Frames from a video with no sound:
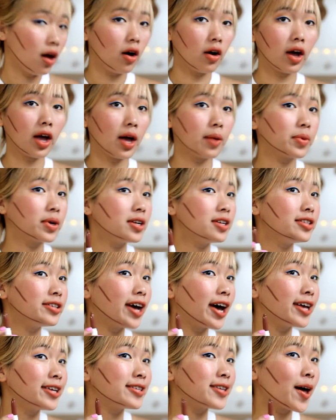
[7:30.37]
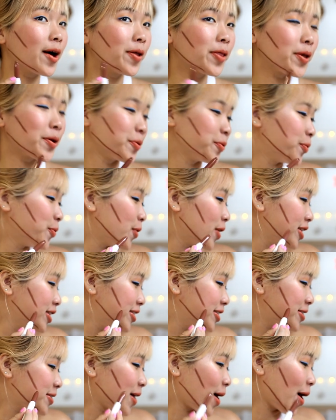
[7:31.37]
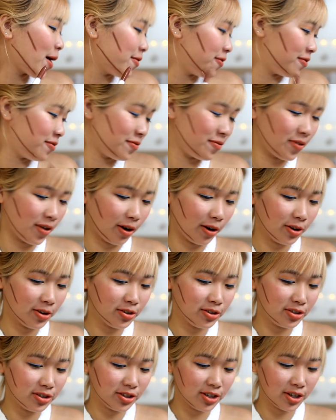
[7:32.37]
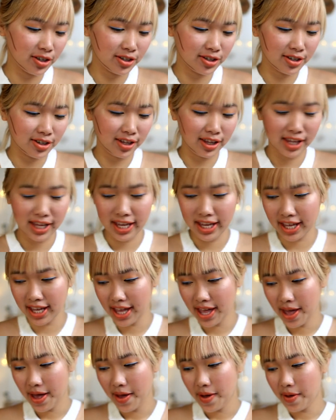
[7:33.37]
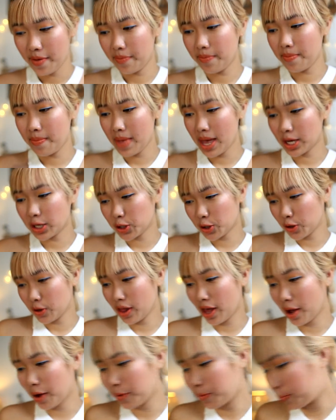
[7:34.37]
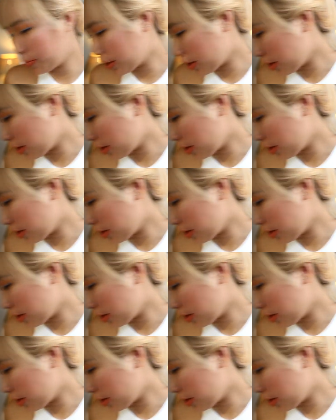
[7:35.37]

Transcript: Okay, I'm gonna test out like one side first just to like make sure that it